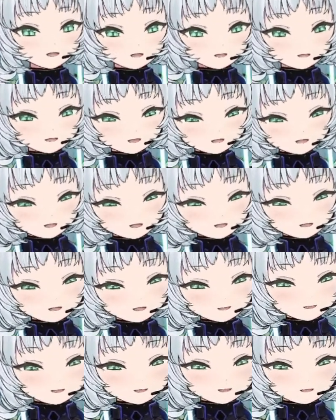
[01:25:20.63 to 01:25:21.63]
How
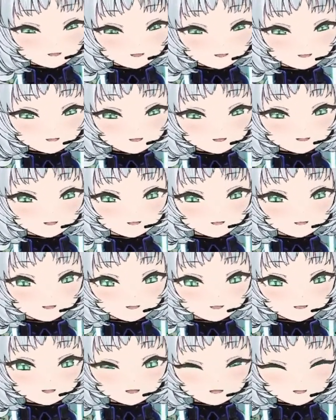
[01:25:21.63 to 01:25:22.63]
about you give
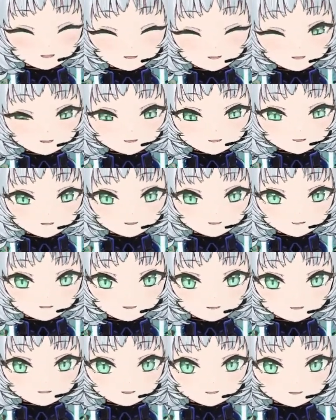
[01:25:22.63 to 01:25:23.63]
me your story
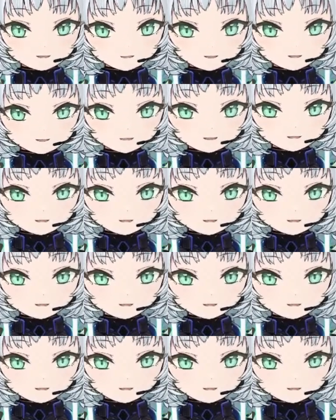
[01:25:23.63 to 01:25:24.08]
first?